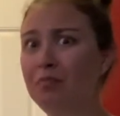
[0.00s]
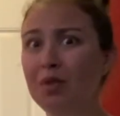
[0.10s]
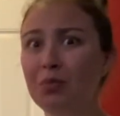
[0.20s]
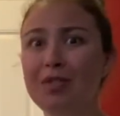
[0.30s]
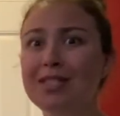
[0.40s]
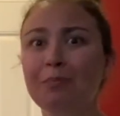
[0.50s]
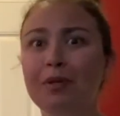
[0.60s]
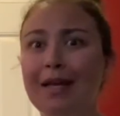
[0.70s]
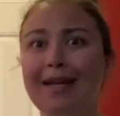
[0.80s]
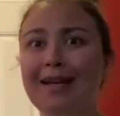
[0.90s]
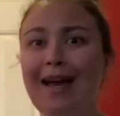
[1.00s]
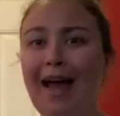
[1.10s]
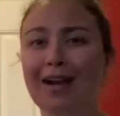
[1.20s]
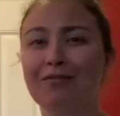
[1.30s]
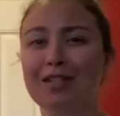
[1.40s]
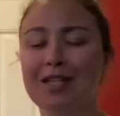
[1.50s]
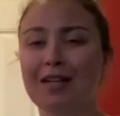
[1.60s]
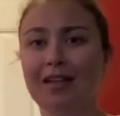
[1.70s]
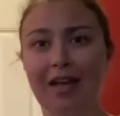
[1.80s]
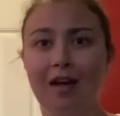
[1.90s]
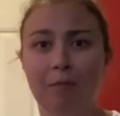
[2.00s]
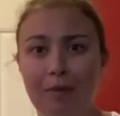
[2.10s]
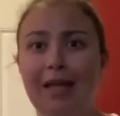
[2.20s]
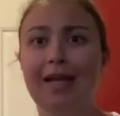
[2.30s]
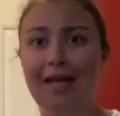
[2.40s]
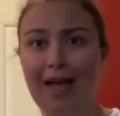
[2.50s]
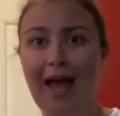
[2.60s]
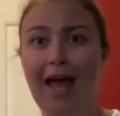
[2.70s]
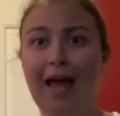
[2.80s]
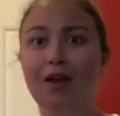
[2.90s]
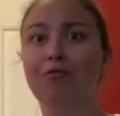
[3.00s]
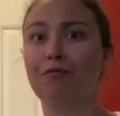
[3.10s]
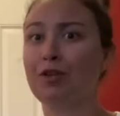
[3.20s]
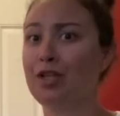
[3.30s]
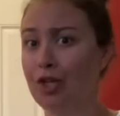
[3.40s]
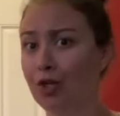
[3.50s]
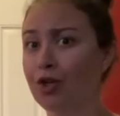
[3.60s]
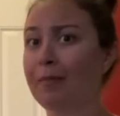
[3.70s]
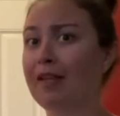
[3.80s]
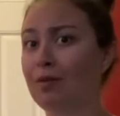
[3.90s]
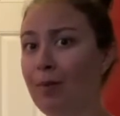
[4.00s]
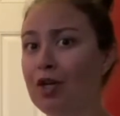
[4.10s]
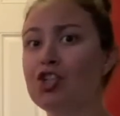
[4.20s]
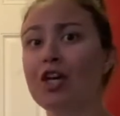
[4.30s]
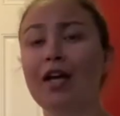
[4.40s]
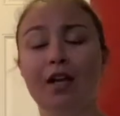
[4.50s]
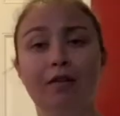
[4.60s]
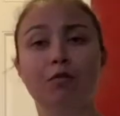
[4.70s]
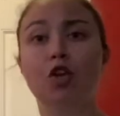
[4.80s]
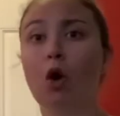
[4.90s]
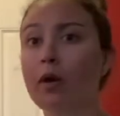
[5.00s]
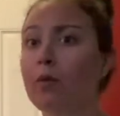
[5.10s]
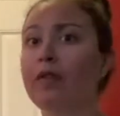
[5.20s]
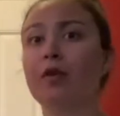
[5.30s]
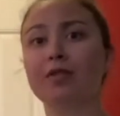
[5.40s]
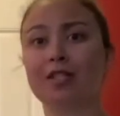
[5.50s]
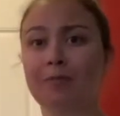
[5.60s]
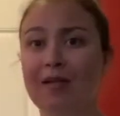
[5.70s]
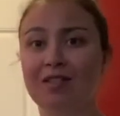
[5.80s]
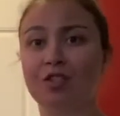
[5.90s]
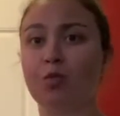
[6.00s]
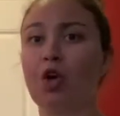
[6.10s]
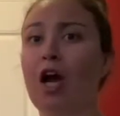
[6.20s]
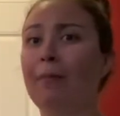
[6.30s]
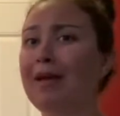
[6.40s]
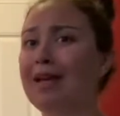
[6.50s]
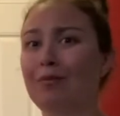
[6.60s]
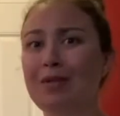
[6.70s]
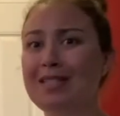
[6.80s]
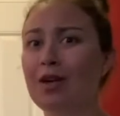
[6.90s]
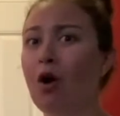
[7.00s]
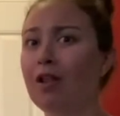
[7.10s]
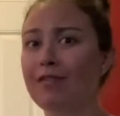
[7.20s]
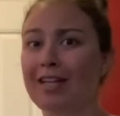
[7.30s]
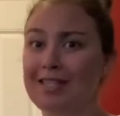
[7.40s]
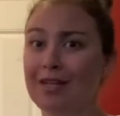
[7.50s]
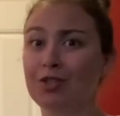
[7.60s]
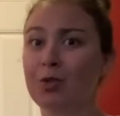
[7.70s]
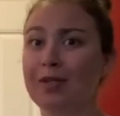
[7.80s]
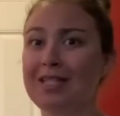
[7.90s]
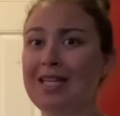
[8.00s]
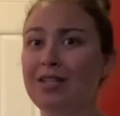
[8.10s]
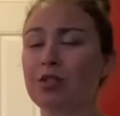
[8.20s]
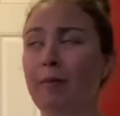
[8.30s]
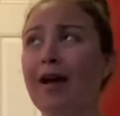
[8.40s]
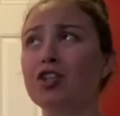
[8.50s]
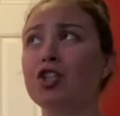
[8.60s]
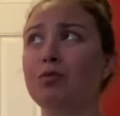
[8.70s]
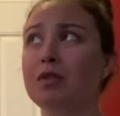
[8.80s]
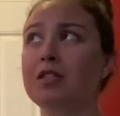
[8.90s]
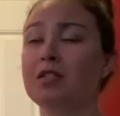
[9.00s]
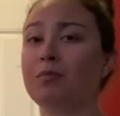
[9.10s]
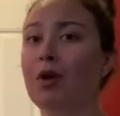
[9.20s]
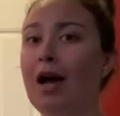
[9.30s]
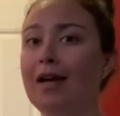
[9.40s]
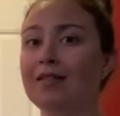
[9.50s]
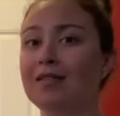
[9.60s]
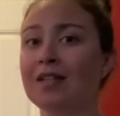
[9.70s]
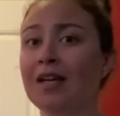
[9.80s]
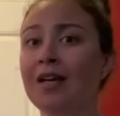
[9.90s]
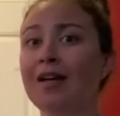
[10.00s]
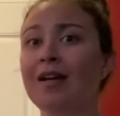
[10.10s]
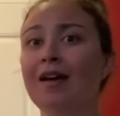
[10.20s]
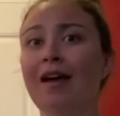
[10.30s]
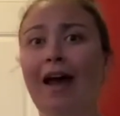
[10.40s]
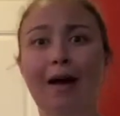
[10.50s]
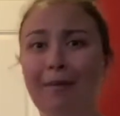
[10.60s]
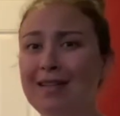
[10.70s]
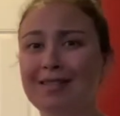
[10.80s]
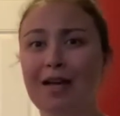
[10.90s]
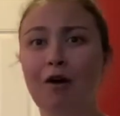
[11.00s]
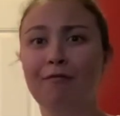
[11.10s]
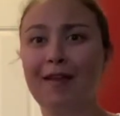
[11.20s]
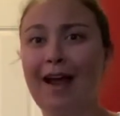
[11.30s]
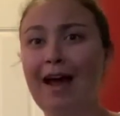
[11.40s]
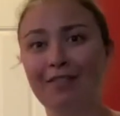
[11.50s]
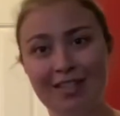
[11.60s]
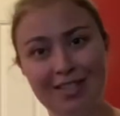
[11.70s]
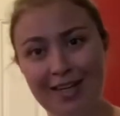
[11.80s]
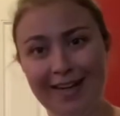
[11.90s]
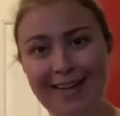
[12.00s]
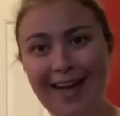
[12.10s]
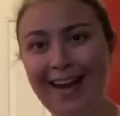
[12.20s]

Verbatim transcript: we did planning ahead of the time, like planning ahead for the year to make the budget and knowing when those expenses were coming. And we did all of that down to a T. So I'm actually really surprised at myself that I haven't done it yet.